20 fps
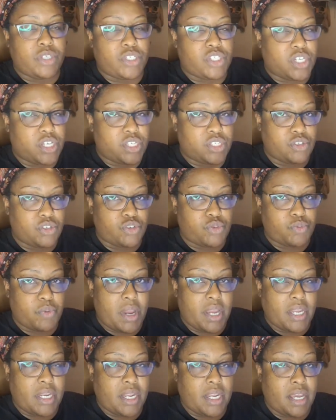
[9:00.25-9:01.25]
adjusters
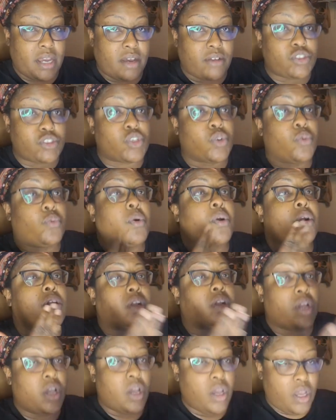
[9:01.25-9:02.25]
right now to
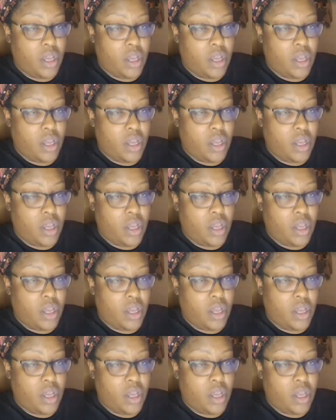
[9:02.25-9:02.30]
work